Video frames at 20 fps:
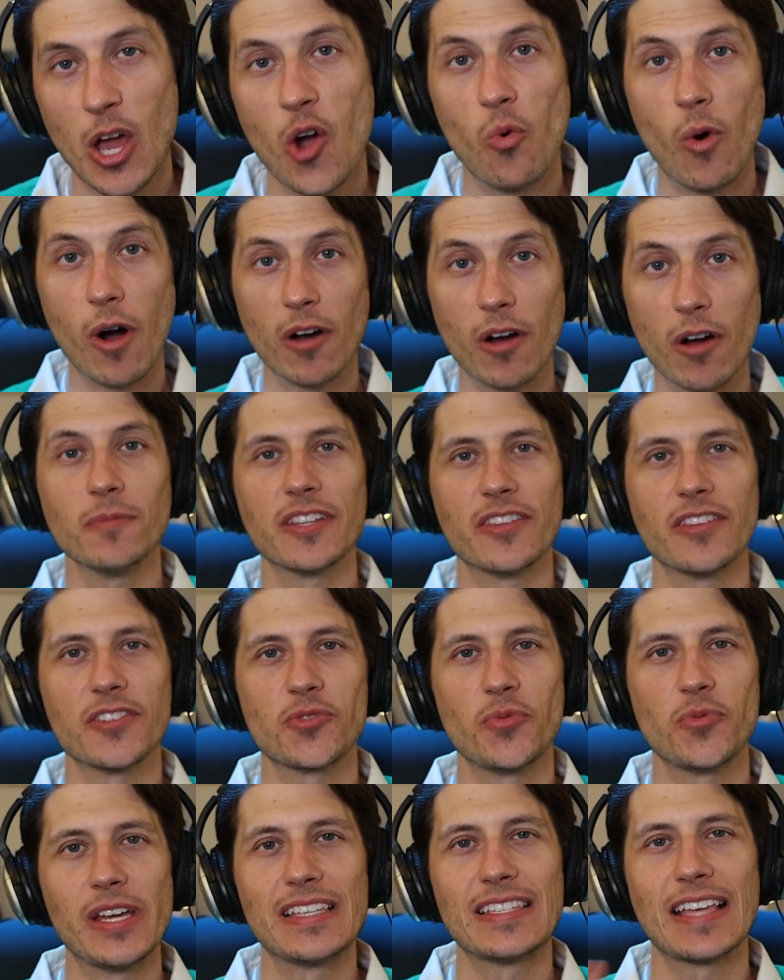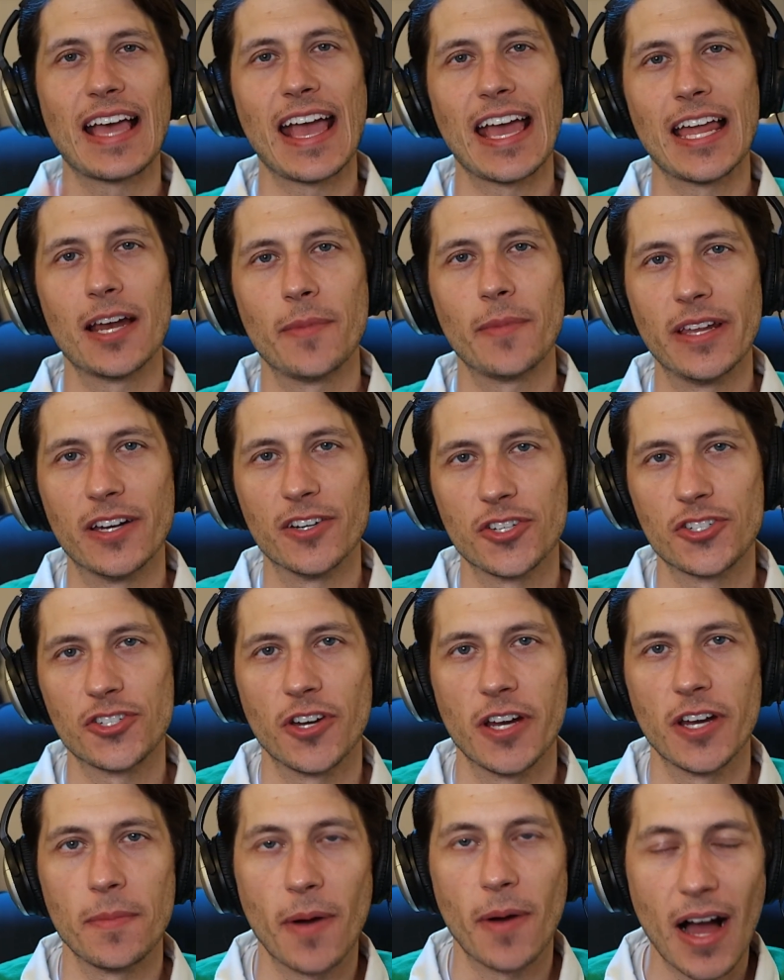Welcome to this week's Animators
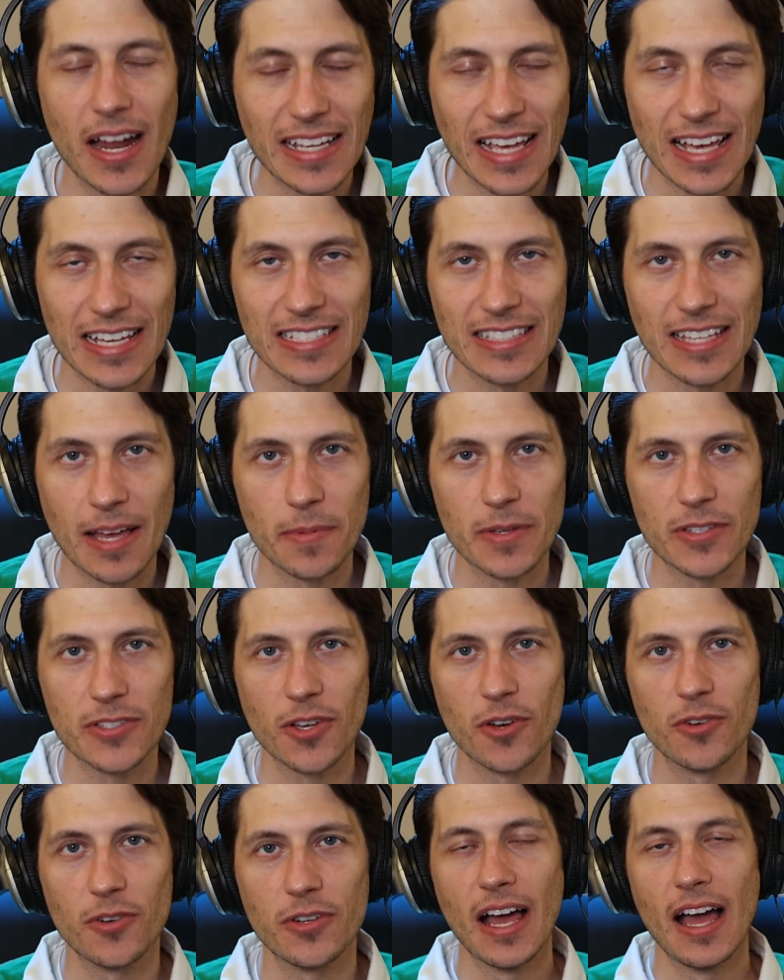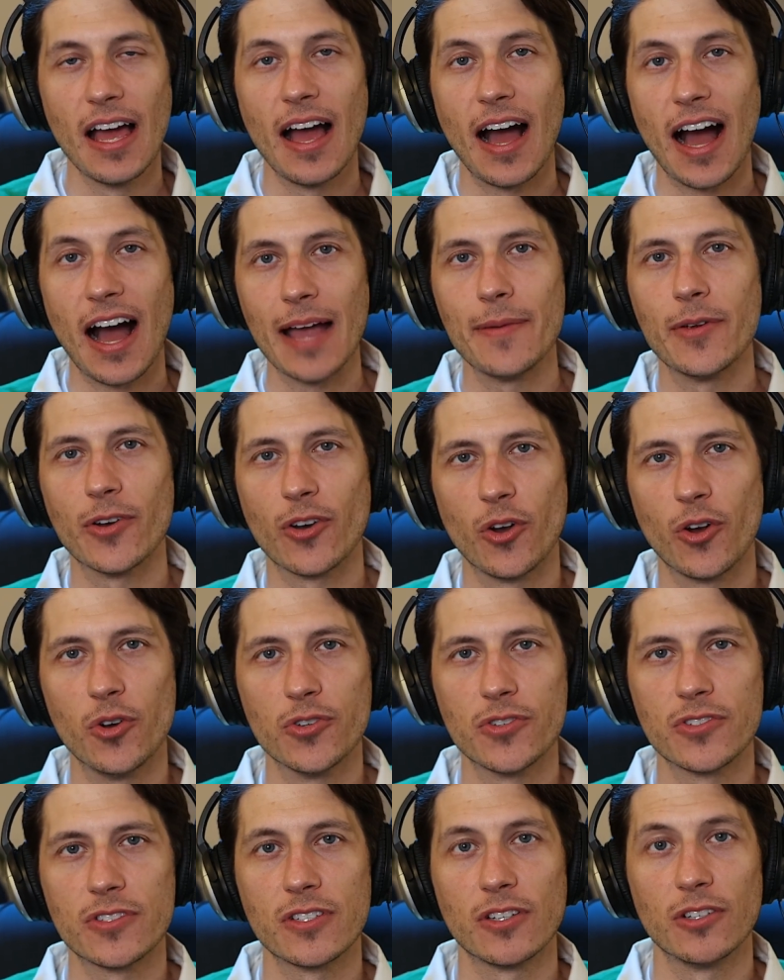Journey podcast episode. I'm your
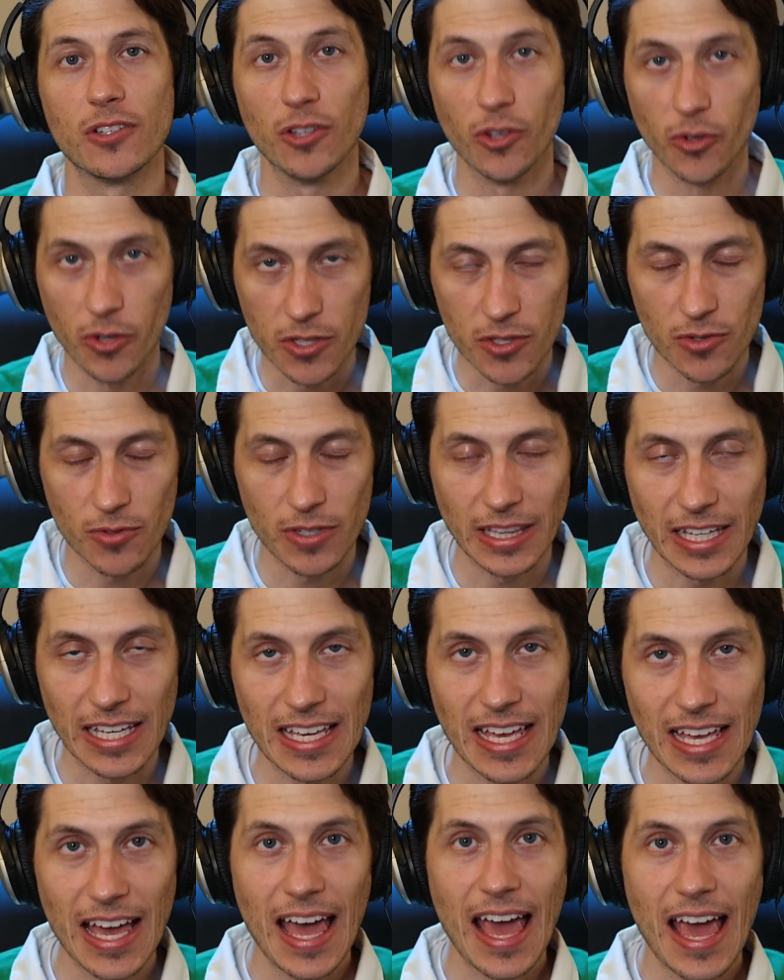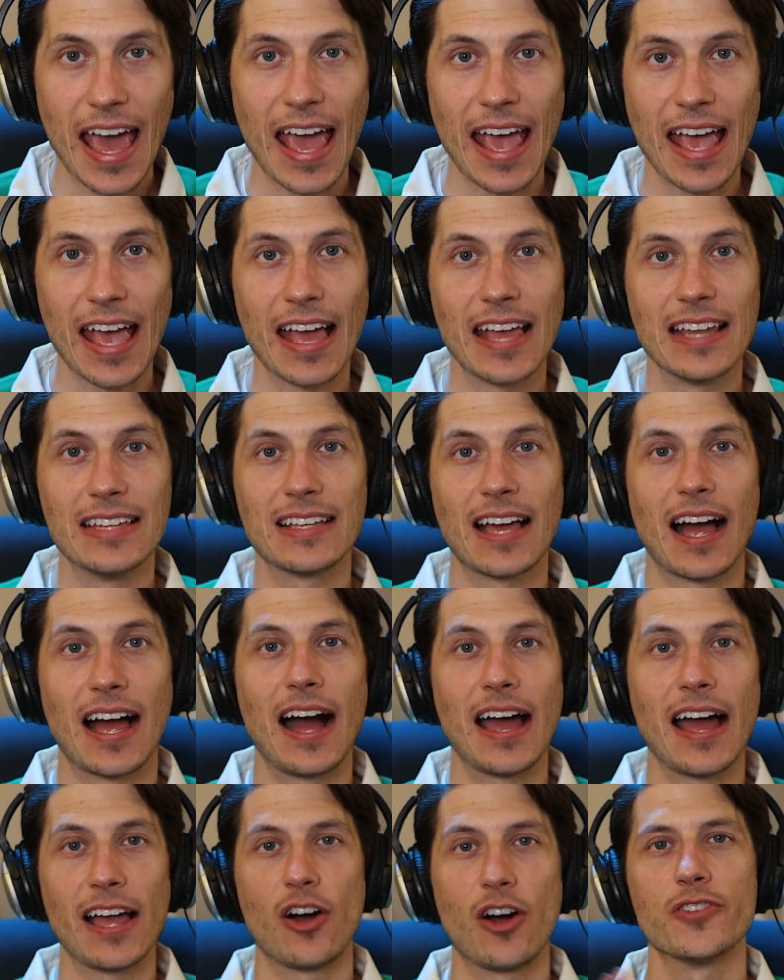host, Lucas Ridley, and
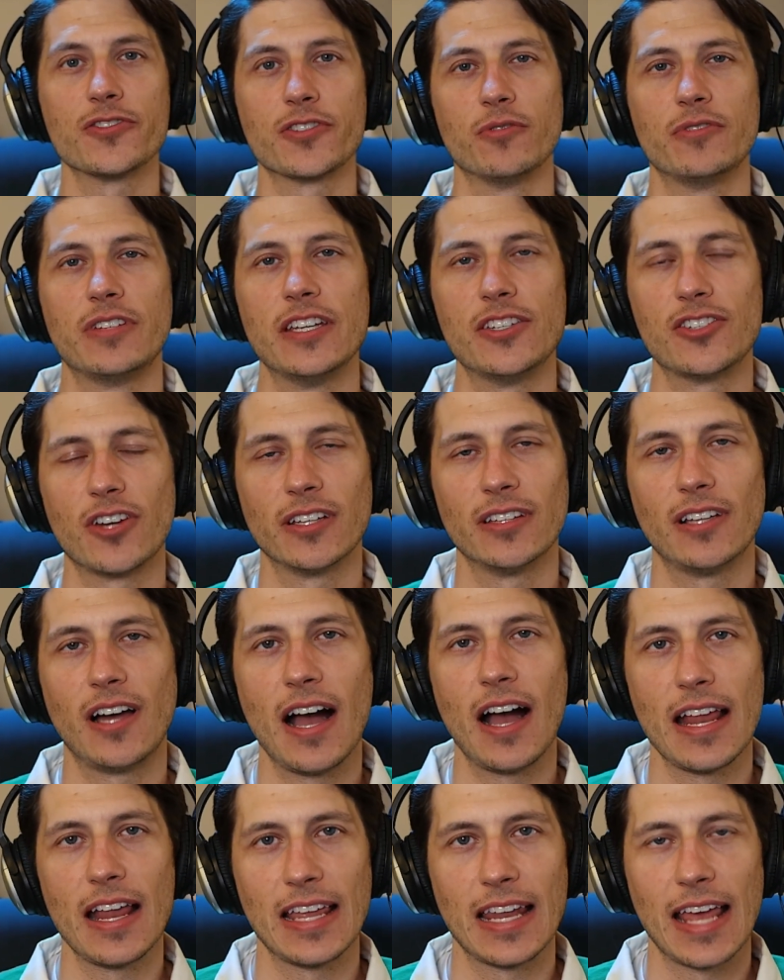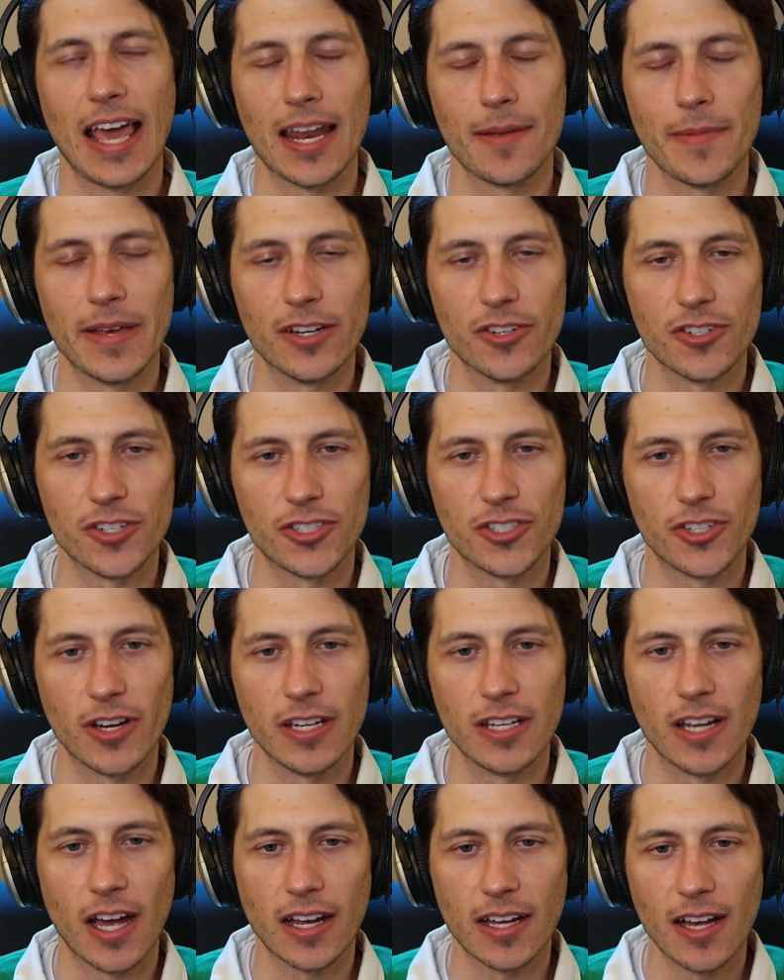I also teach online at
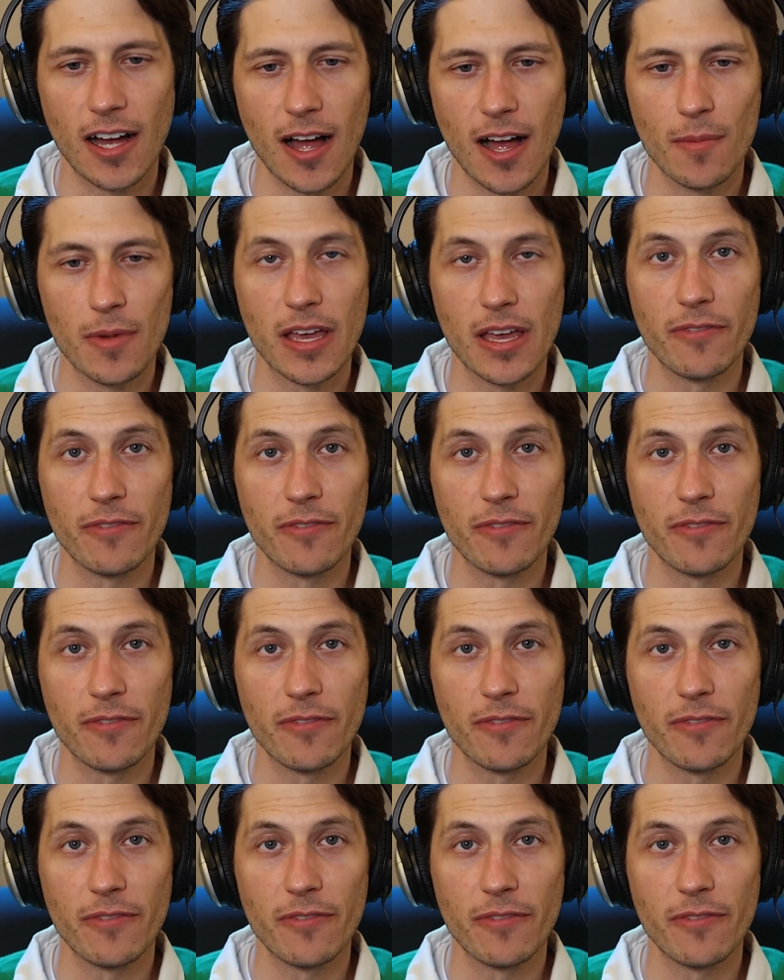animatorsjourney.com.